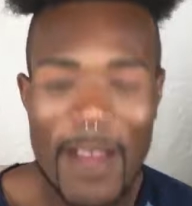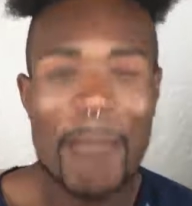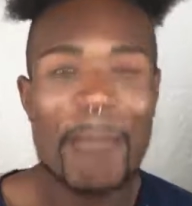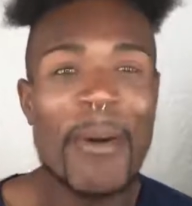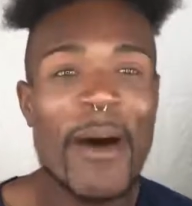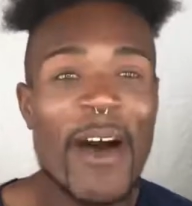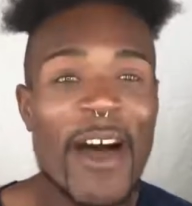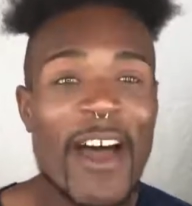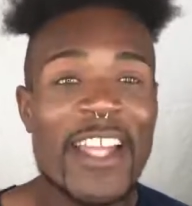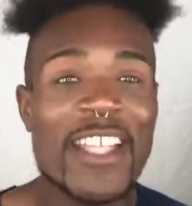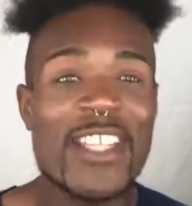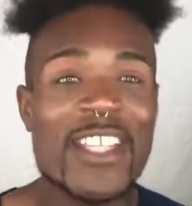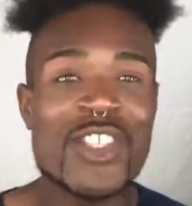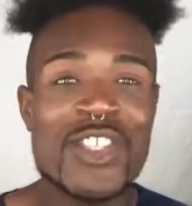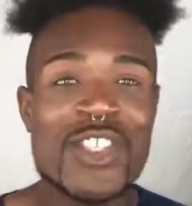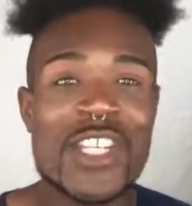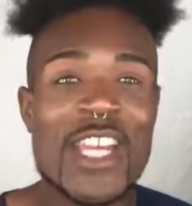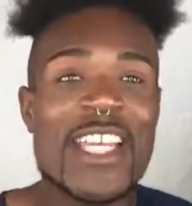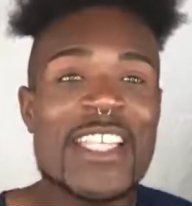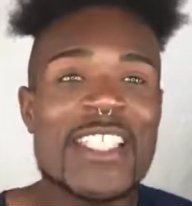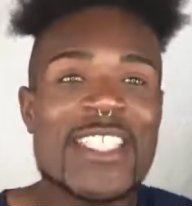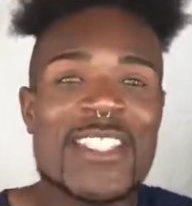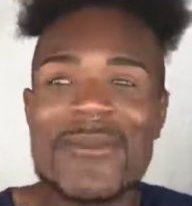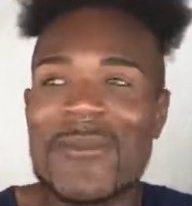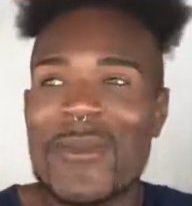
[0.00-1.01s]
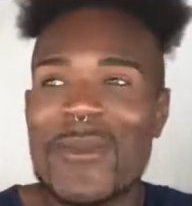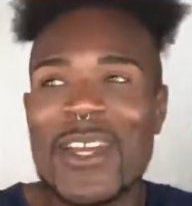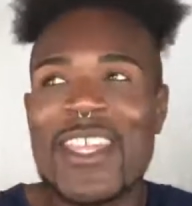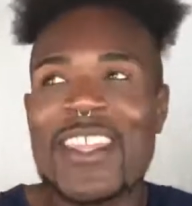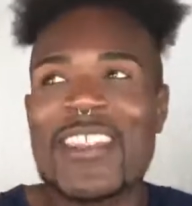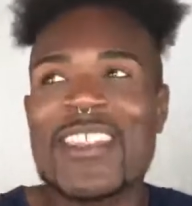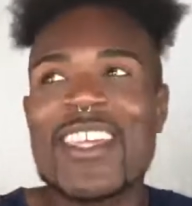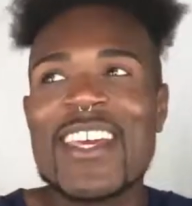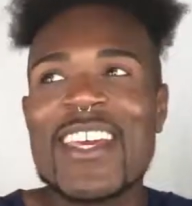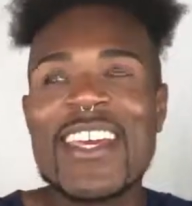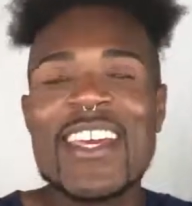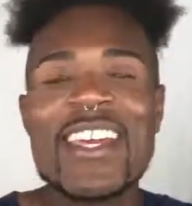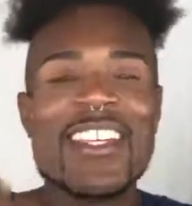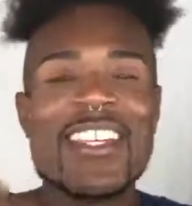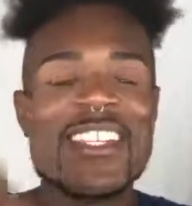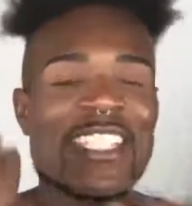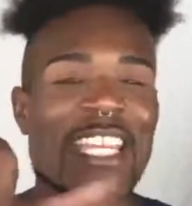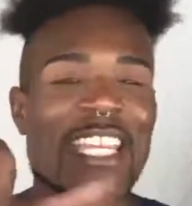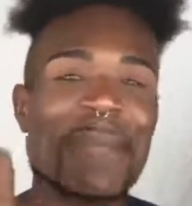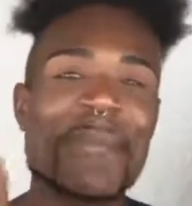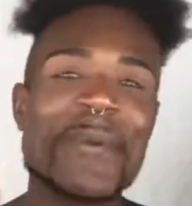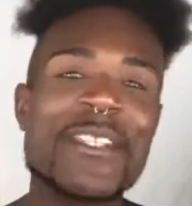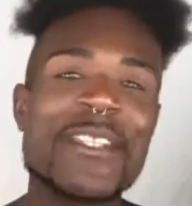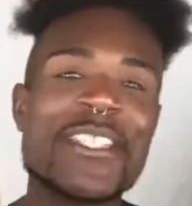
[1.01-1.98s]
but just with
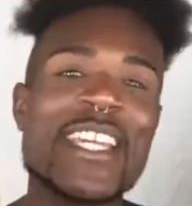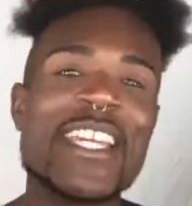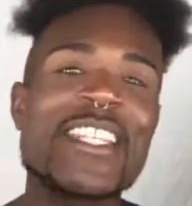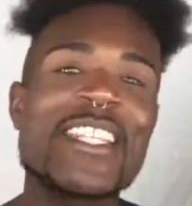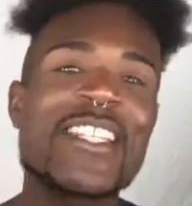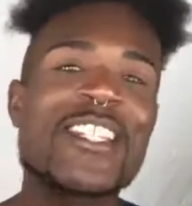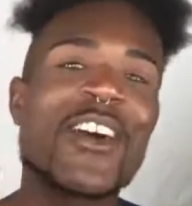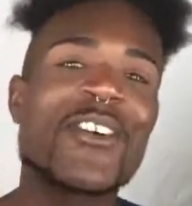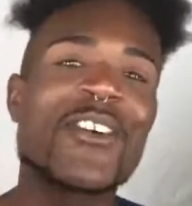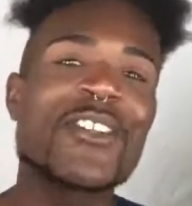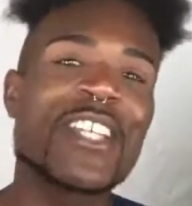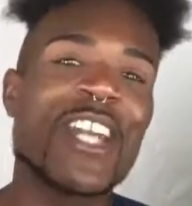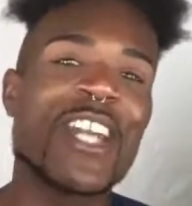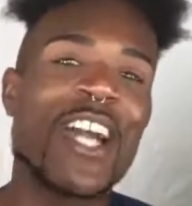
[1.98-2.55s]
deeper skin tones,